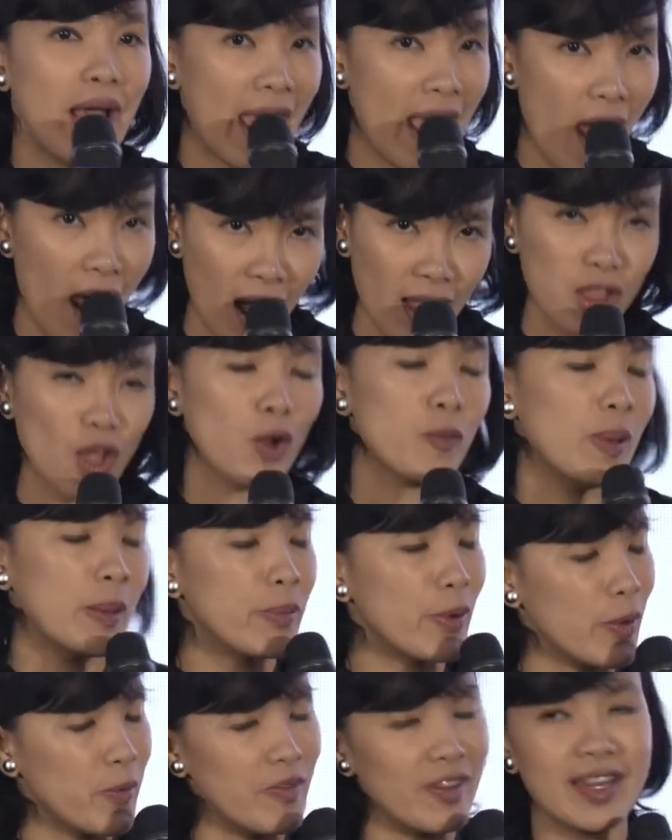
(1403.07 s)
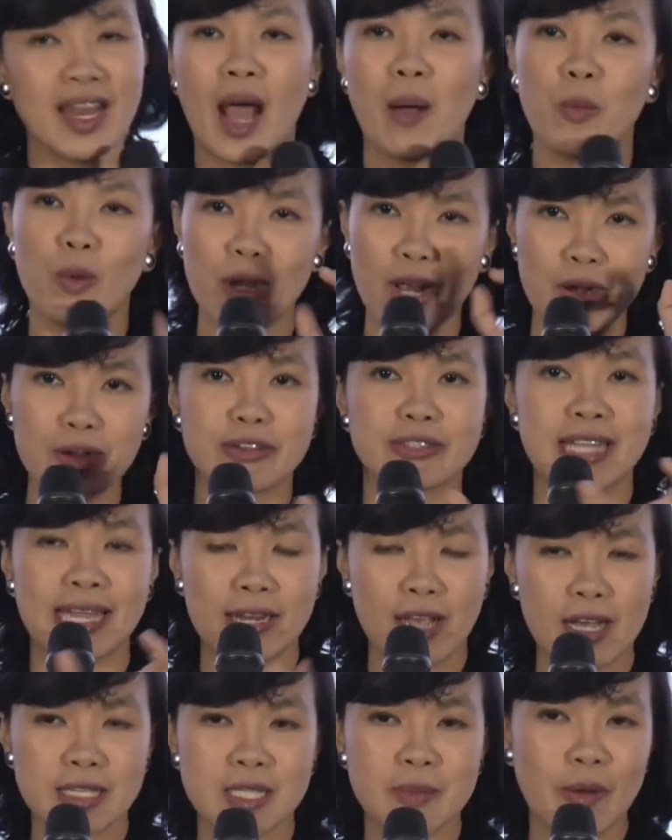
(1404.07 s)
A lot of people in Vietnam would
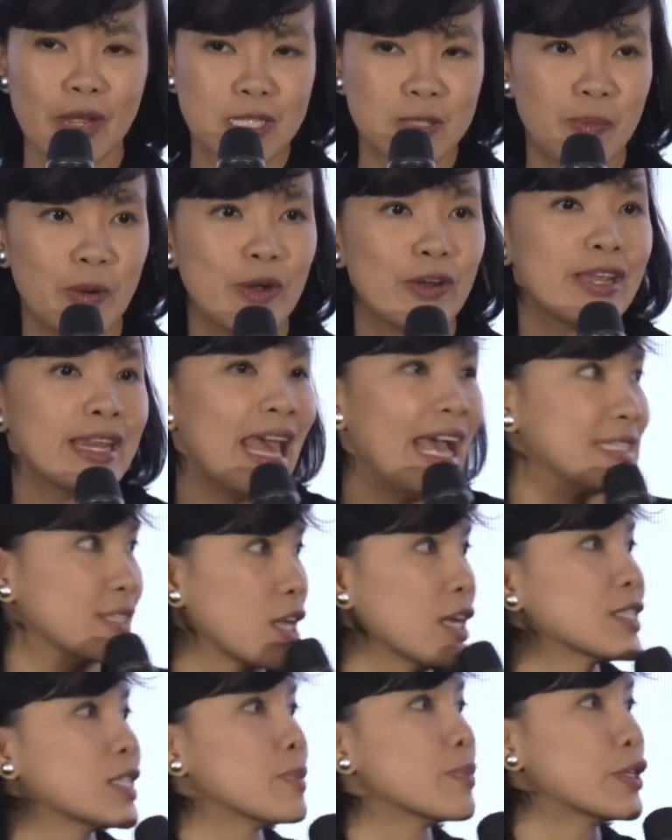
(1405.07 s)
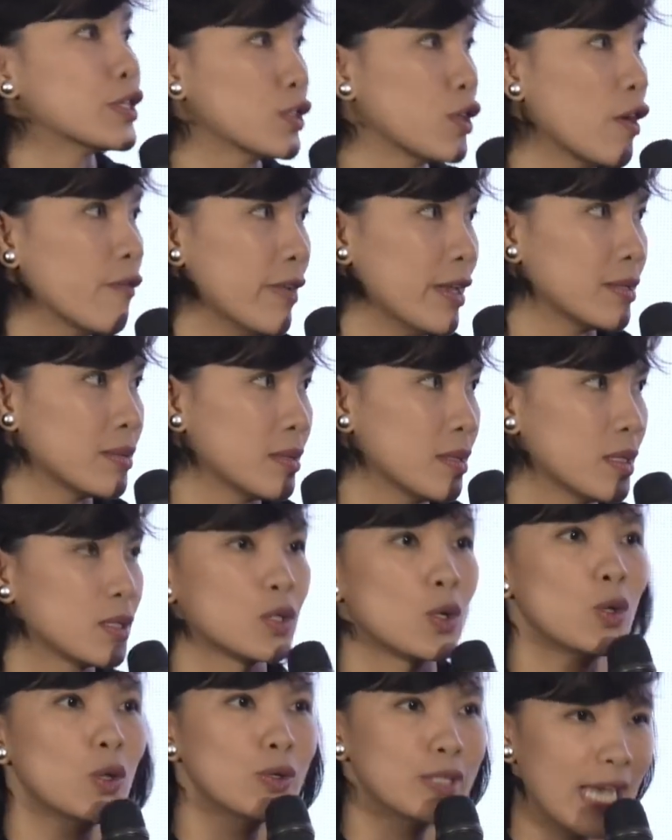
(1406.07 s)
understand customer experience as customer service.
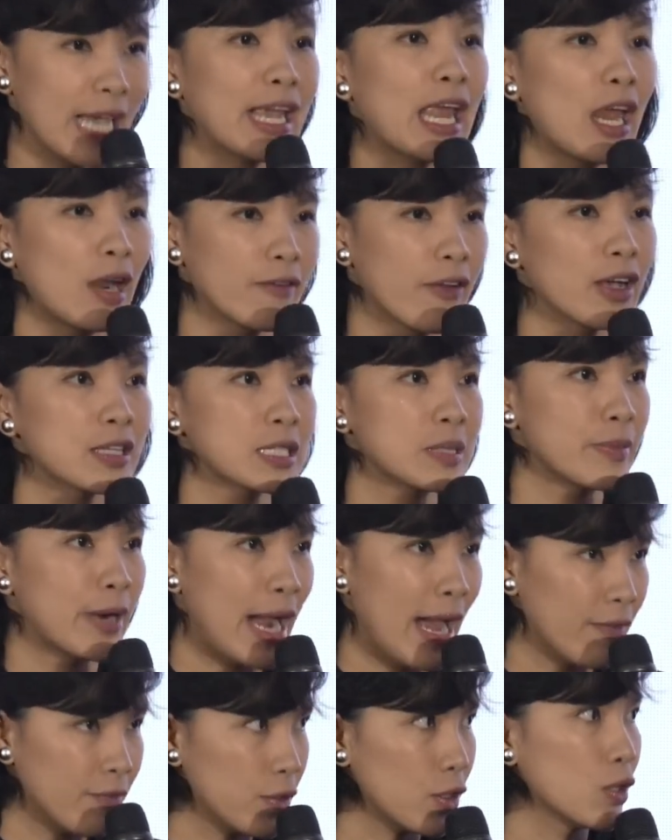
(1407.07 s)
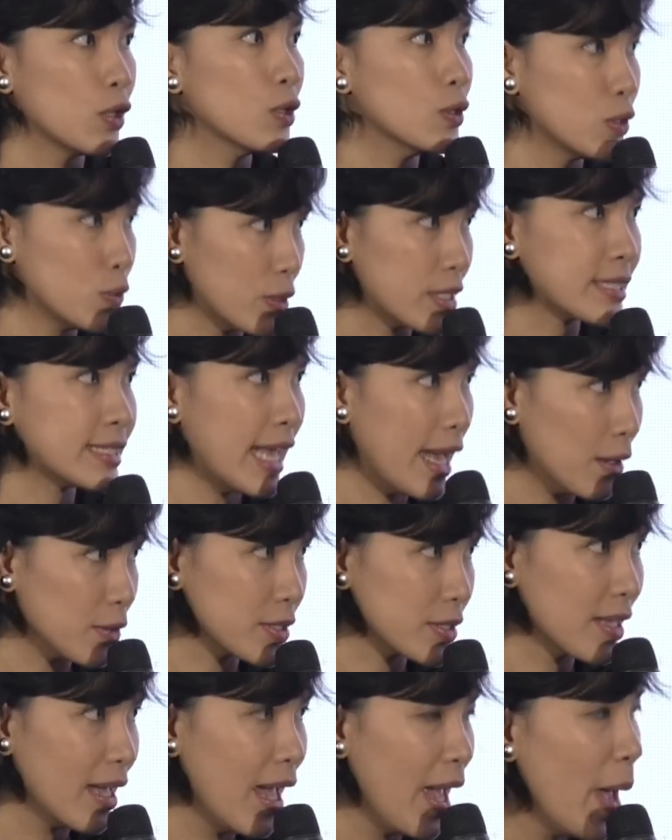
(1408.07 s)
So you take care of customer after you do the
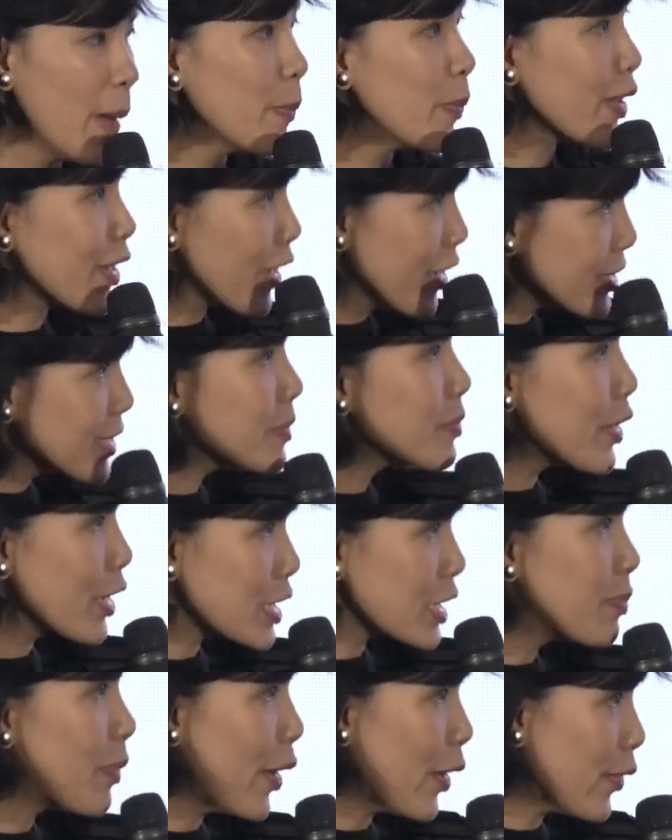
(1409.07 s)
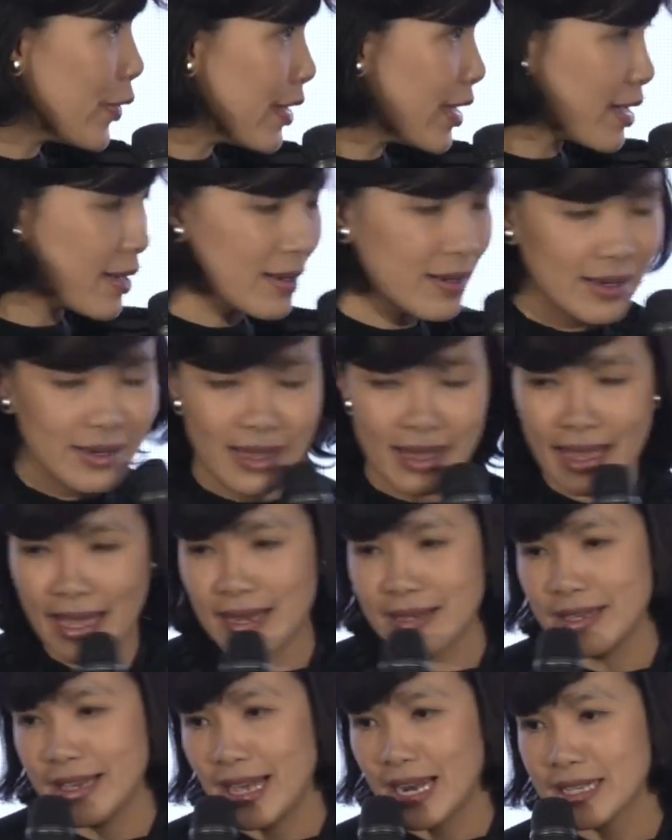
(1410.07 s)
sales. But customer experience,
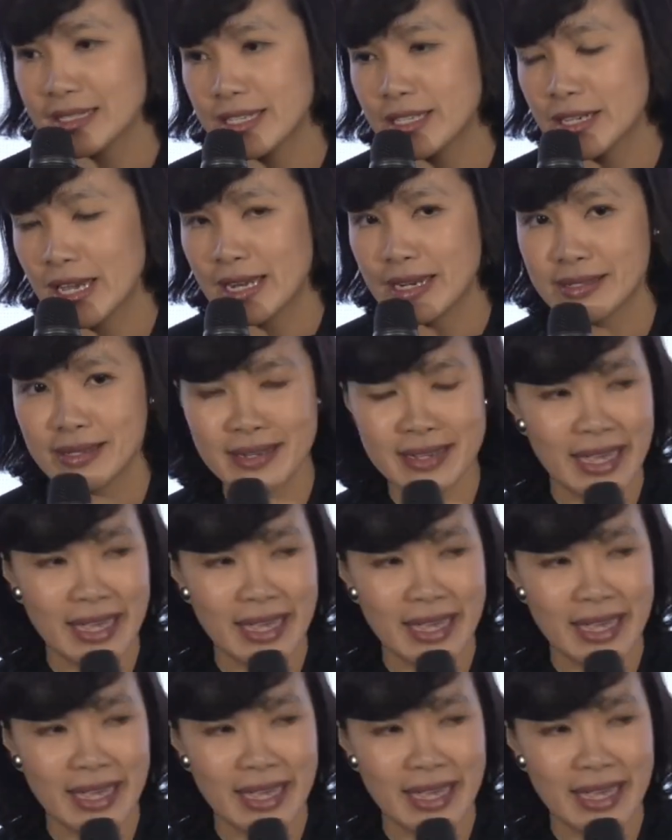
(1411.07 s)
and Alexis can